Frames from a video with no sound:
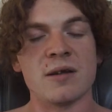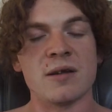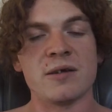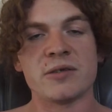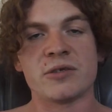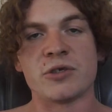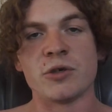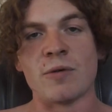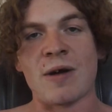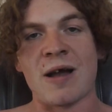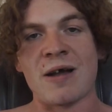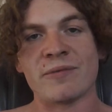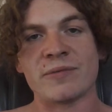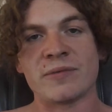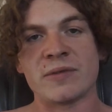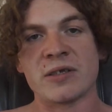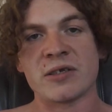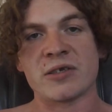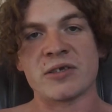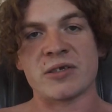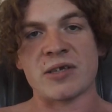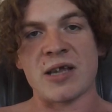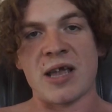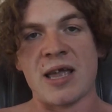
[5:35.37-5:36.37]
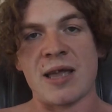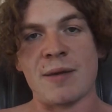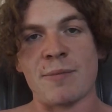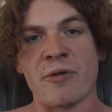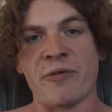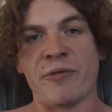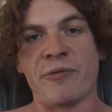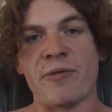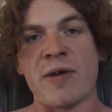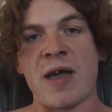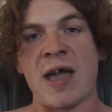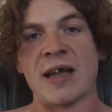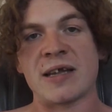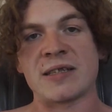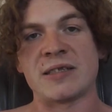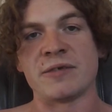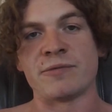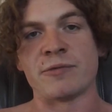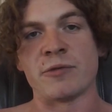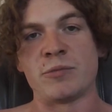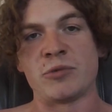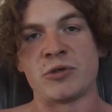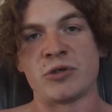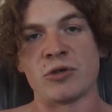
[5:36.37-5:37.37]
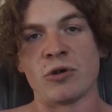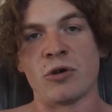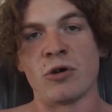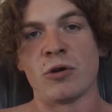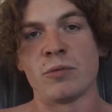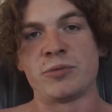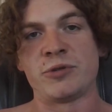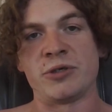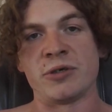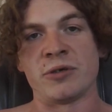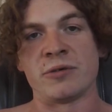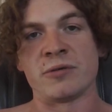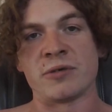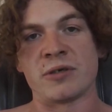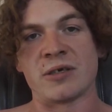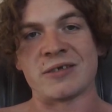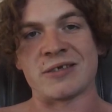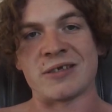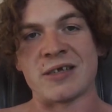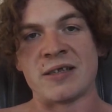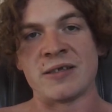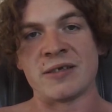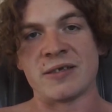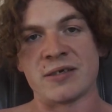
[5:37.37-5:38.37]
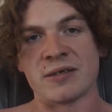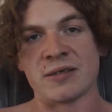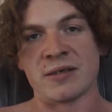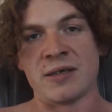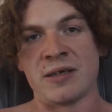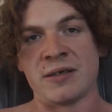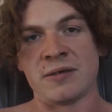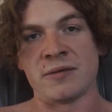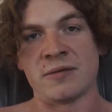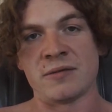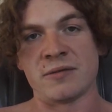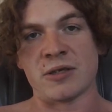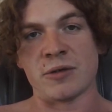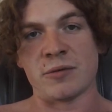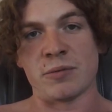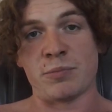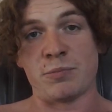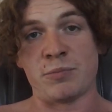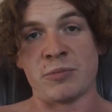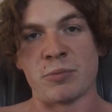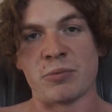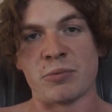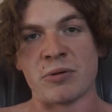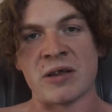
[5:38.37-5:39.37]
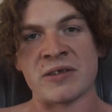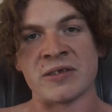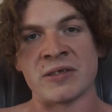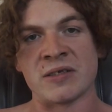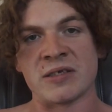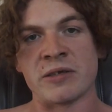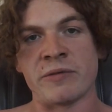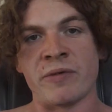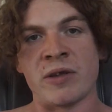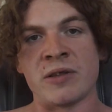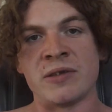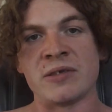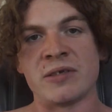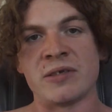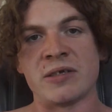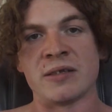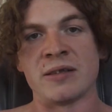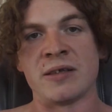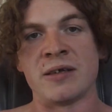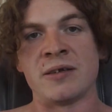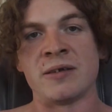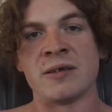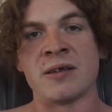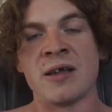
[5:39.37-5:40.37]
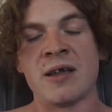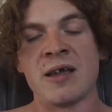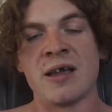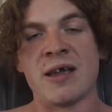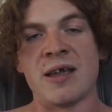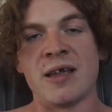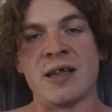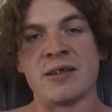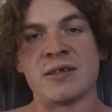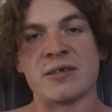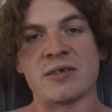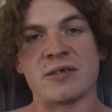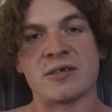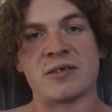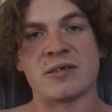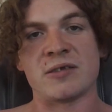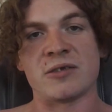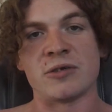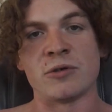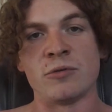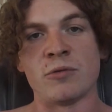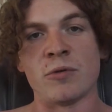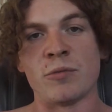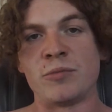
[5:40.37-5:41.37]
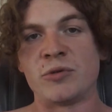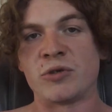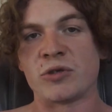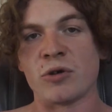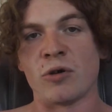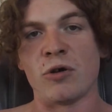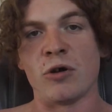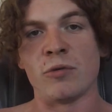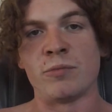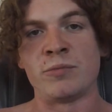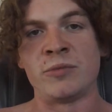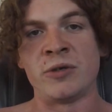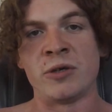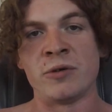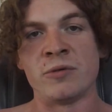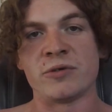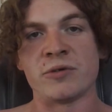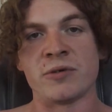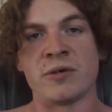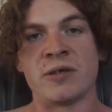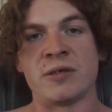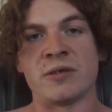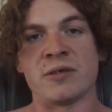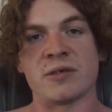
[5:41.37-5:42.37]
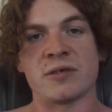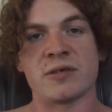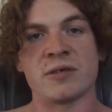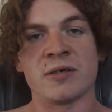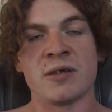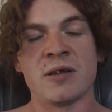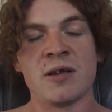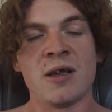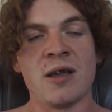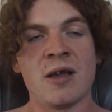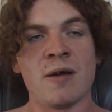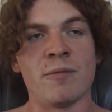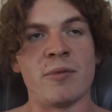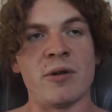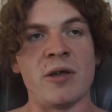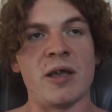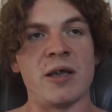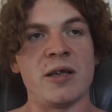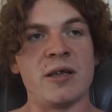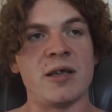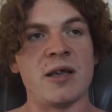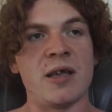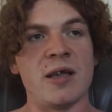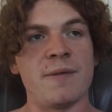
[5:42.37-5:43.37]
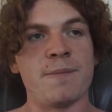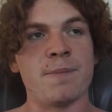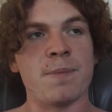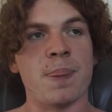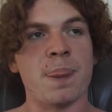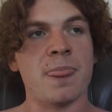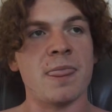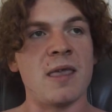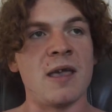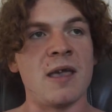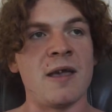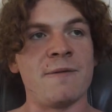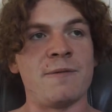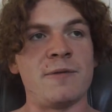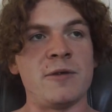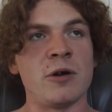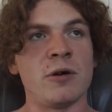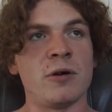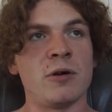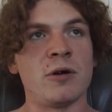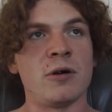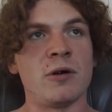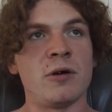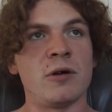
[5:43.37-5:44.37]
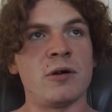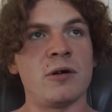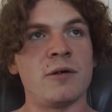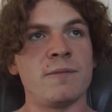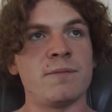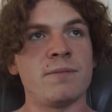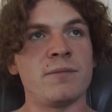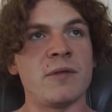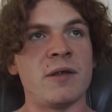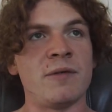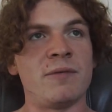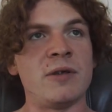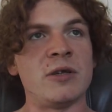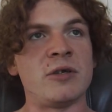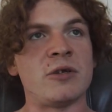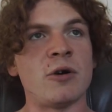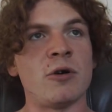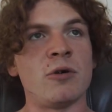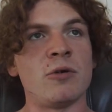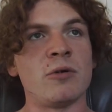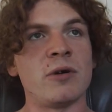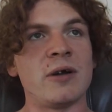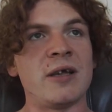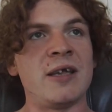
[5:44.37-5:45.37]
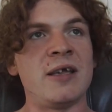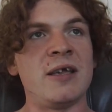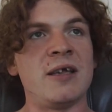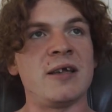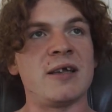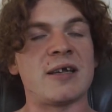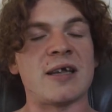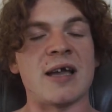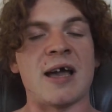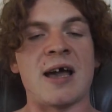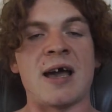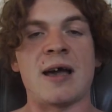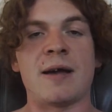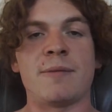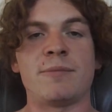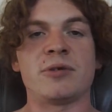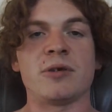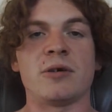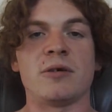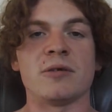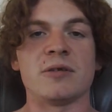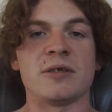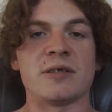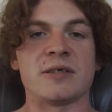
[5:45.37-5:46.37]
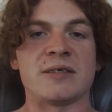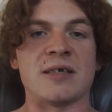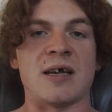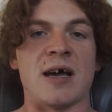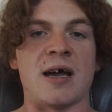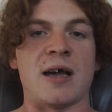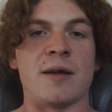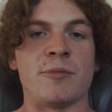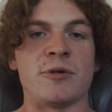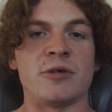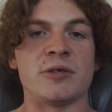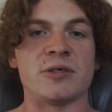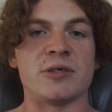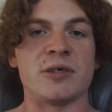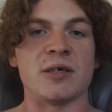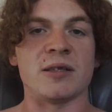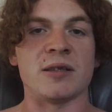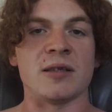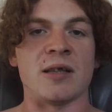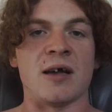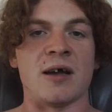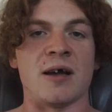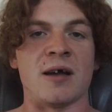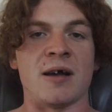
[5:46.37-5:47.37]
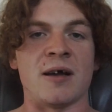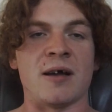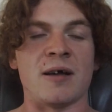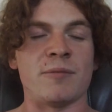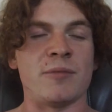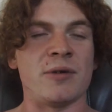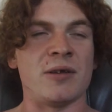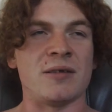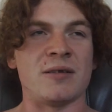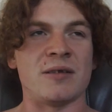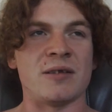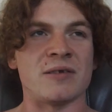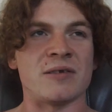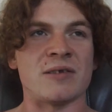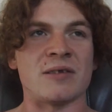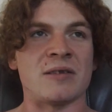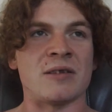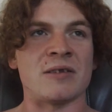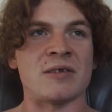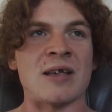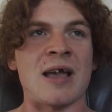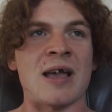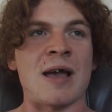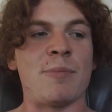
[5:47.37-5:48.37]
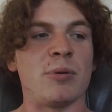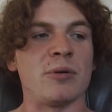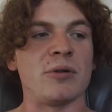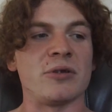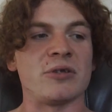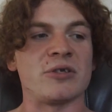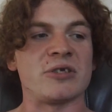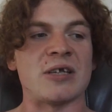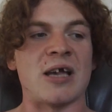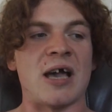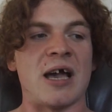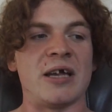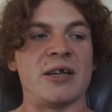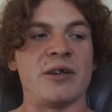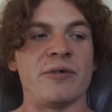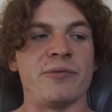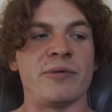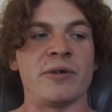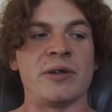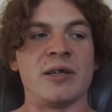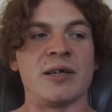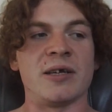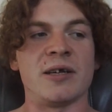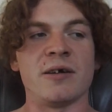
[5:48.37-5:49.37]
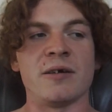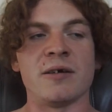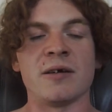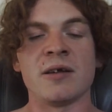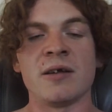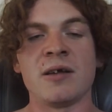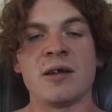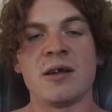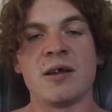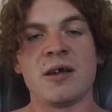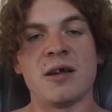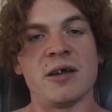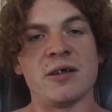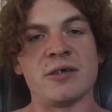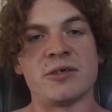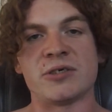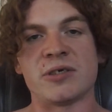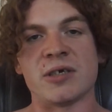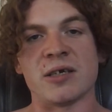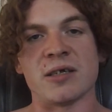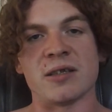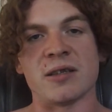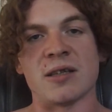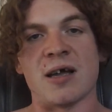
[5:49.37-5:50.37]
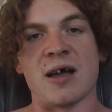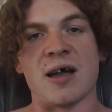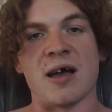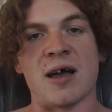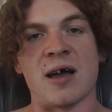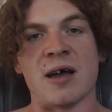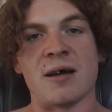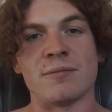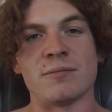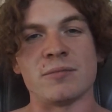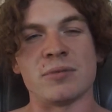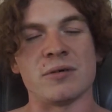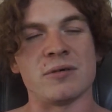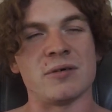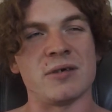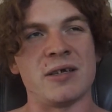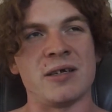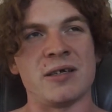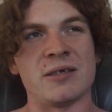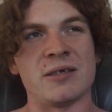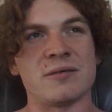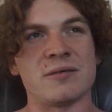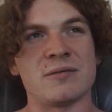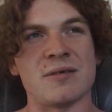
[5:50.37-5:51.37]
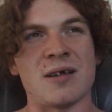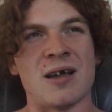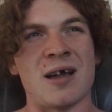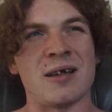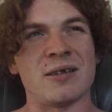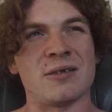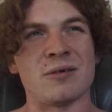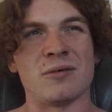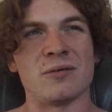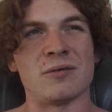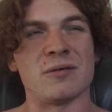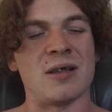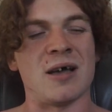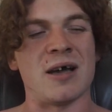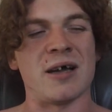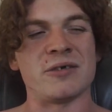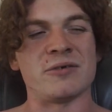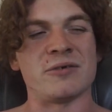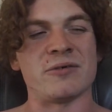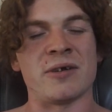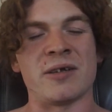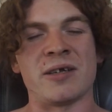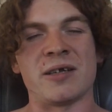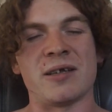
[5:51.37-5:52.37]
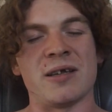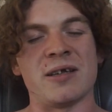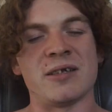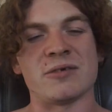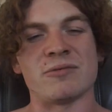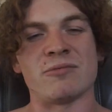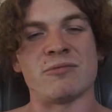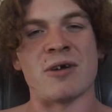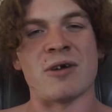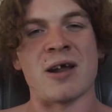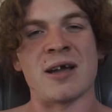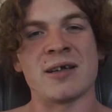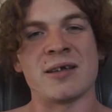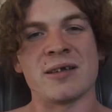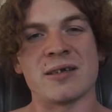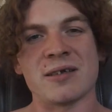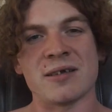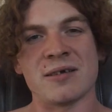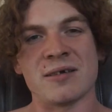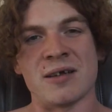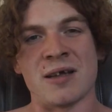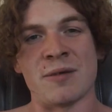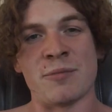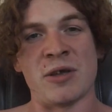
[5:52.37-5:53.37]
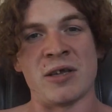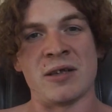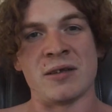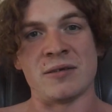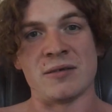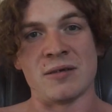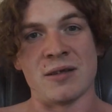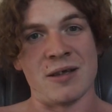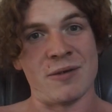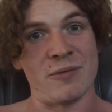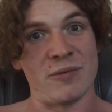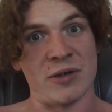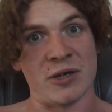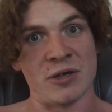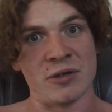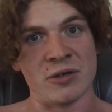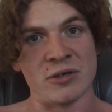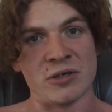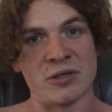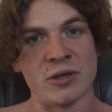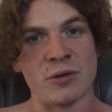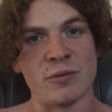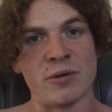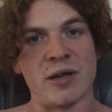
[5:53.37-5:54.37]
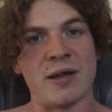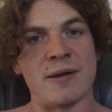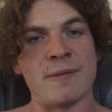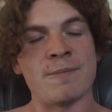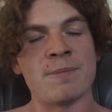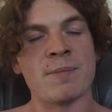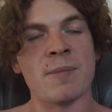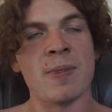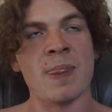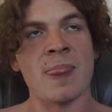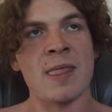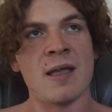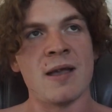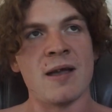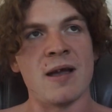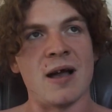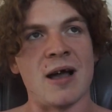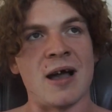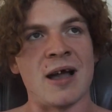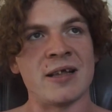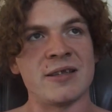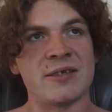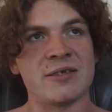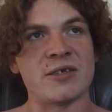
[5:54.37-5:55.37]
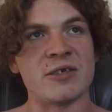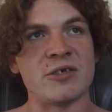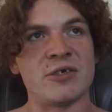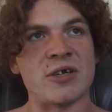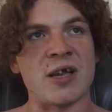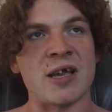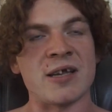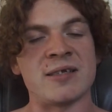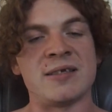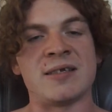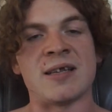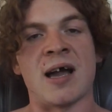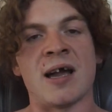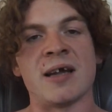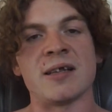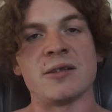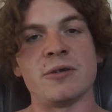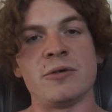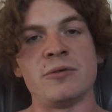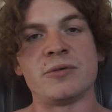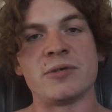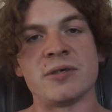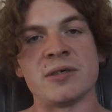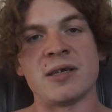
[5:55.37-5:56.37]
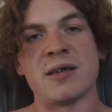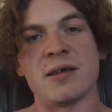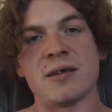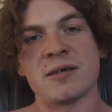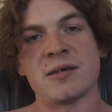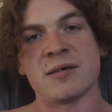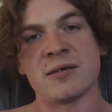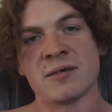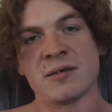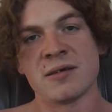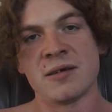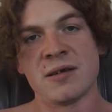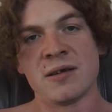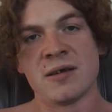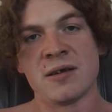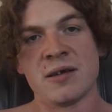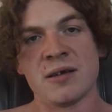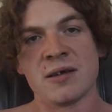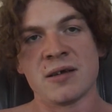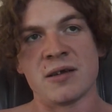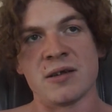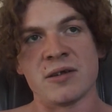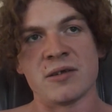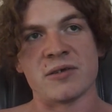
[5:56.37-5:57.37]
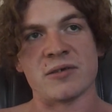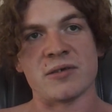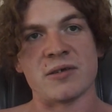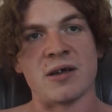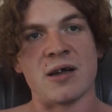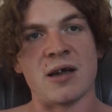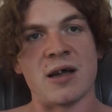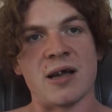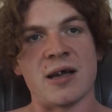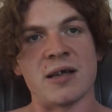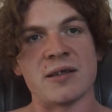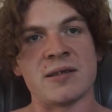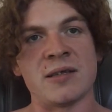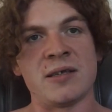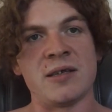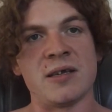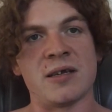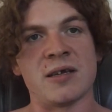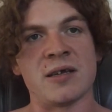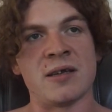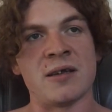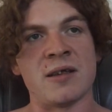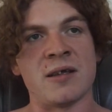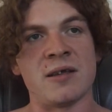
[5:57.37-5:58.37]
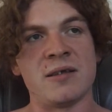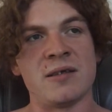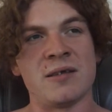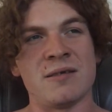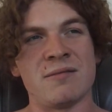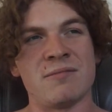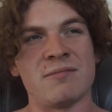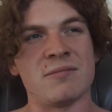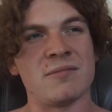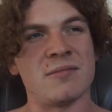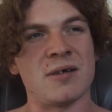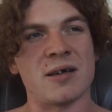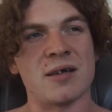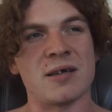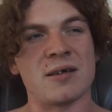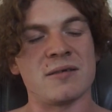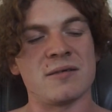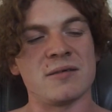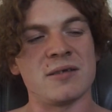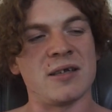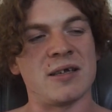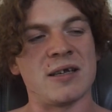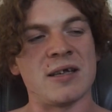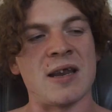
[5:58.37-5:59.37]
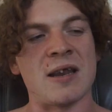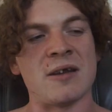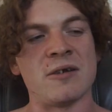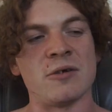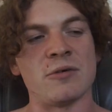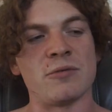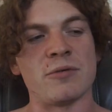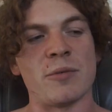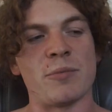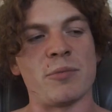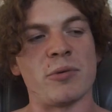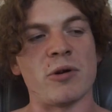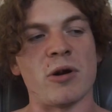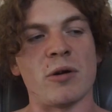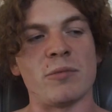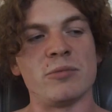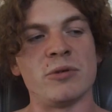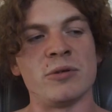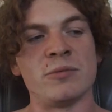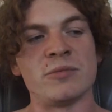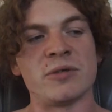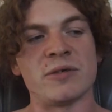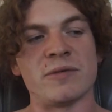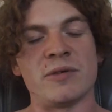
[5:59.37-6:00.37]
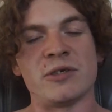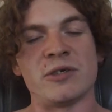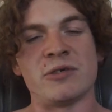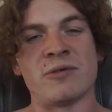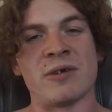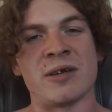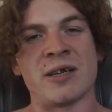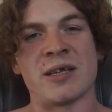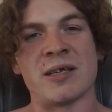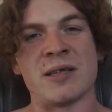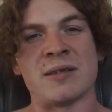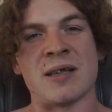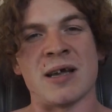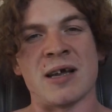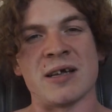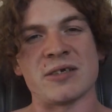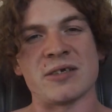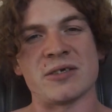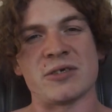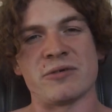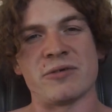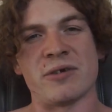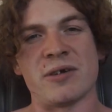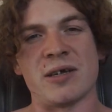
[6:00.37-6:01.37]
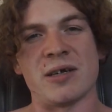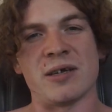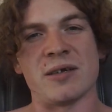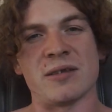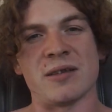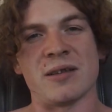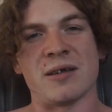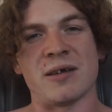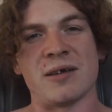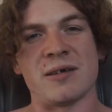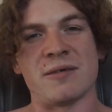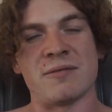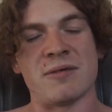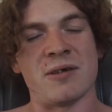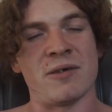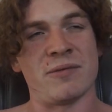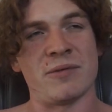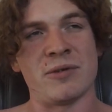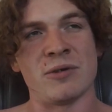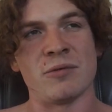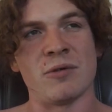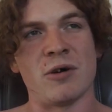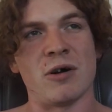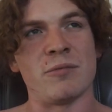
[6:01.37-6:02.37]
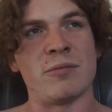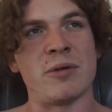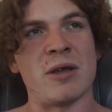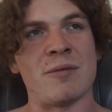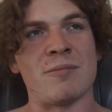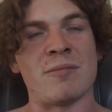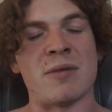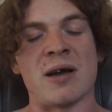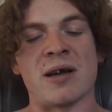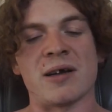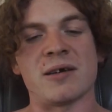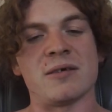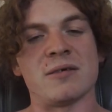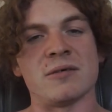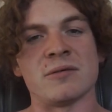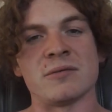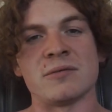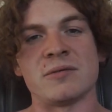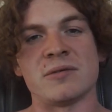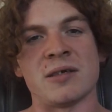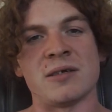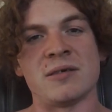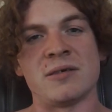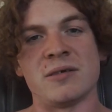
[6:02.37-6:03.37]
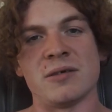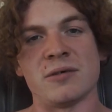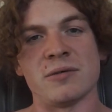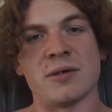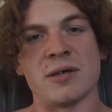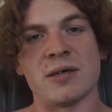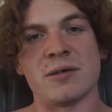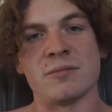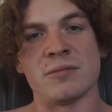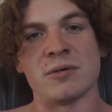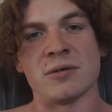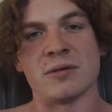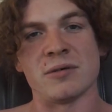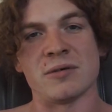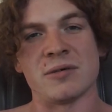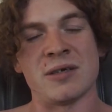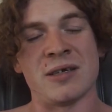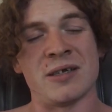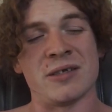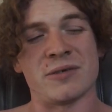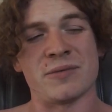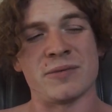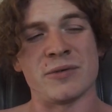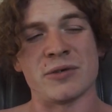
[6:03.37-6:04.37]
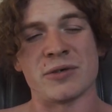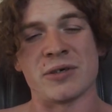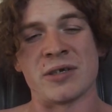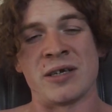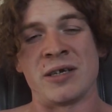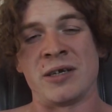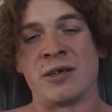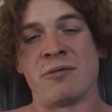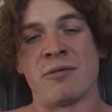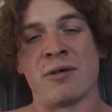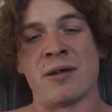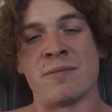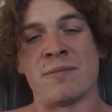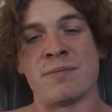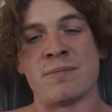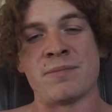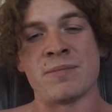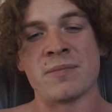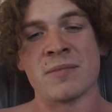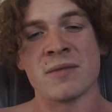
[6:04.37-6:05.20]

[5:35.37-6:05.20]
to have the same effect of absorption, because insulin, the presence of insulin is to absorb nutrients. But if you don't eat carbs all the time and shit like that, I mean, there's apple cider vinegar and shit like that, but I don't like drinking it. It's rank. I mean, if you're gonna do it, I'd suggest diluting it because I think you can end up with problems if you're drinking that straight. Like, if you want to be a mad cunt, then do it, but it's fucking grim.